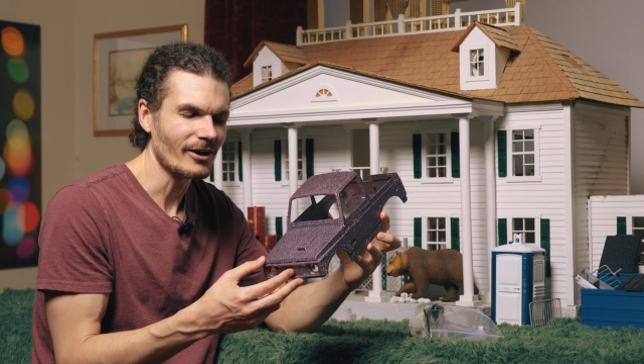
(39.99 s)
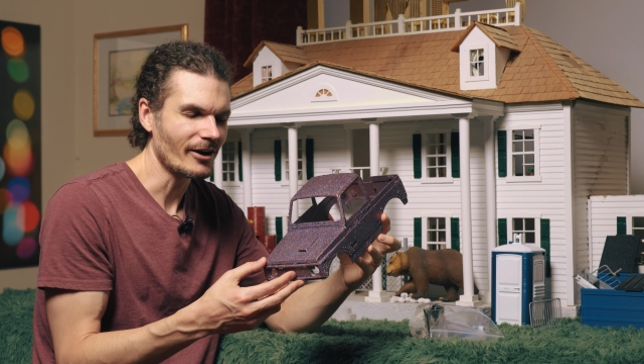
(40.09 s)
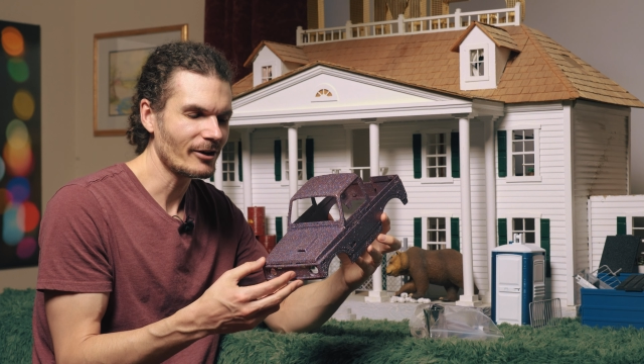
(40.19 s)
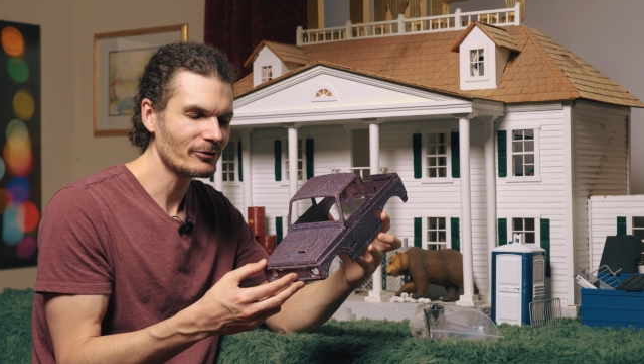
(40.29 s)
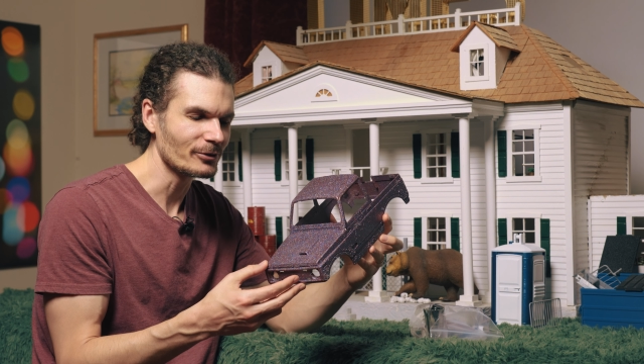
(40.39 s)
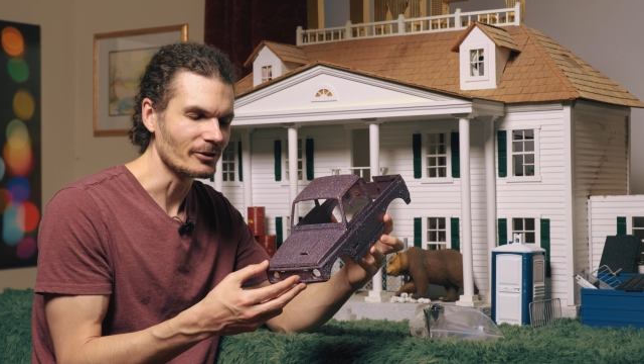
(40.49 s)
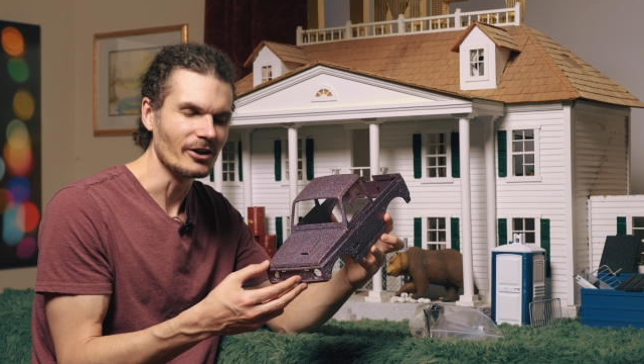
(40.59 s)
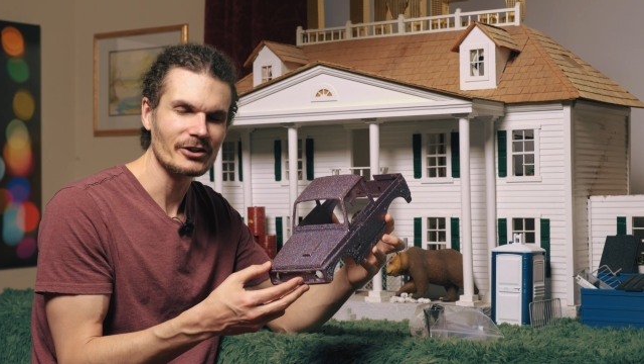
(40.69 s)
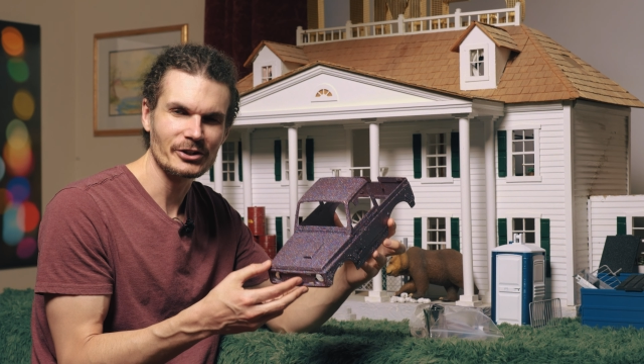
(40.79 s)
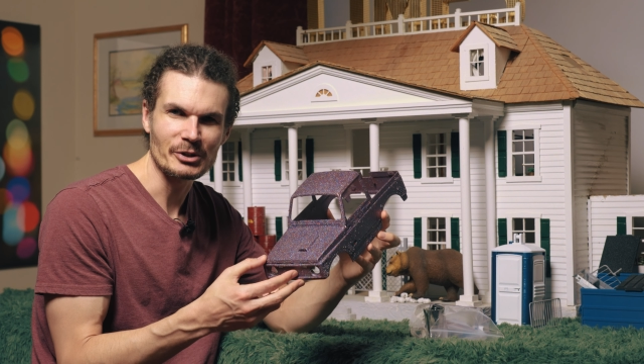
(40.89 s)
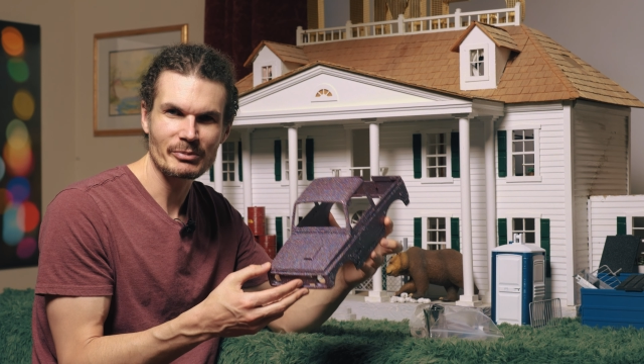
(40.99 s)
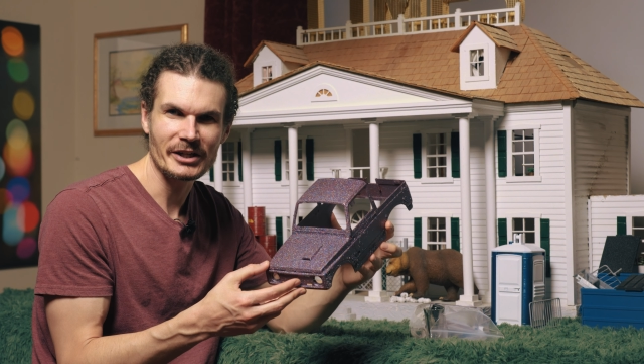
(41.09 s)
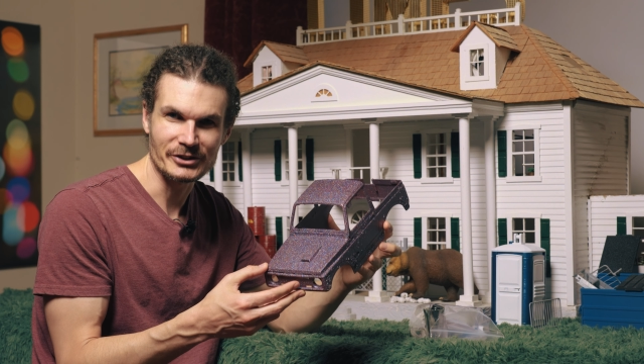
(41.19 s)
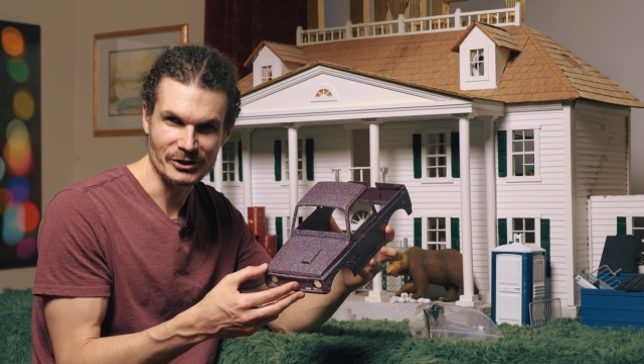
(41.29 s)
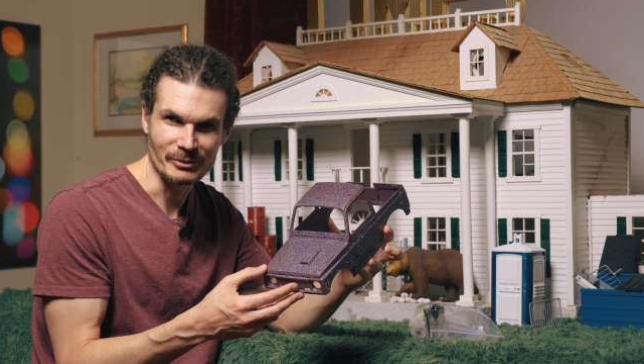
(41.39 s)
awful, ugly
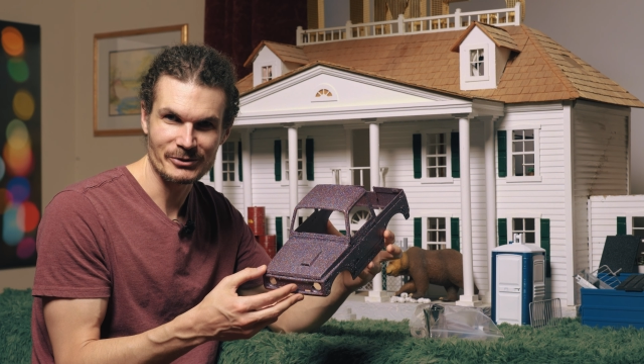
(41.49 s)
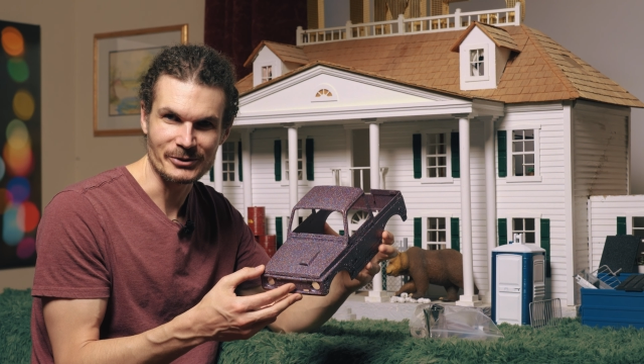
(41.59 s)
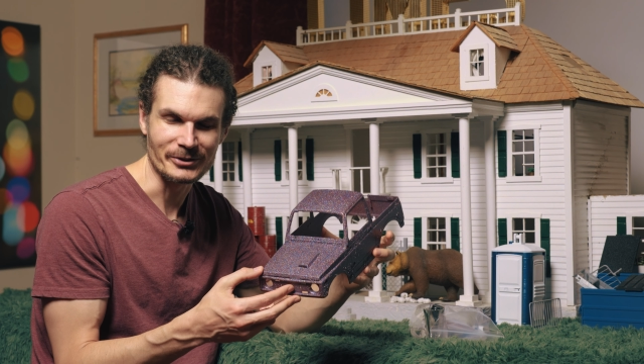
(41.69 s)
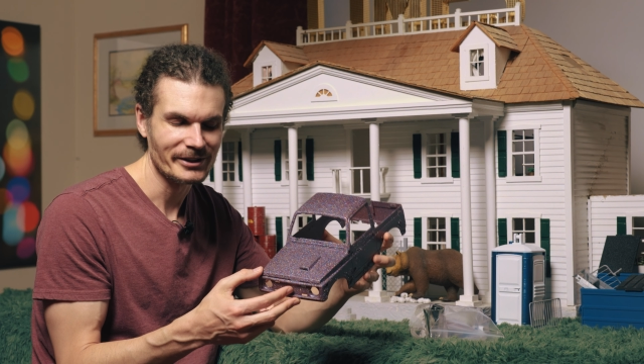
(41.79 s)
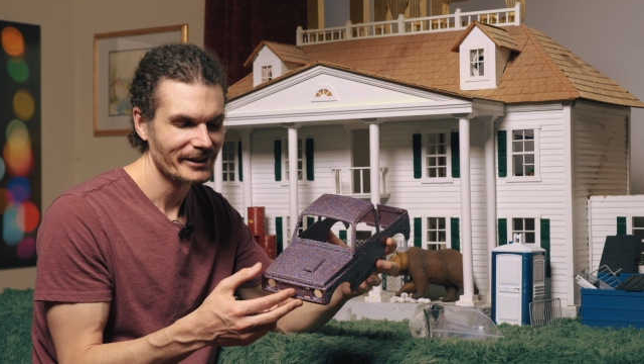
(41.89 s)
paint job to.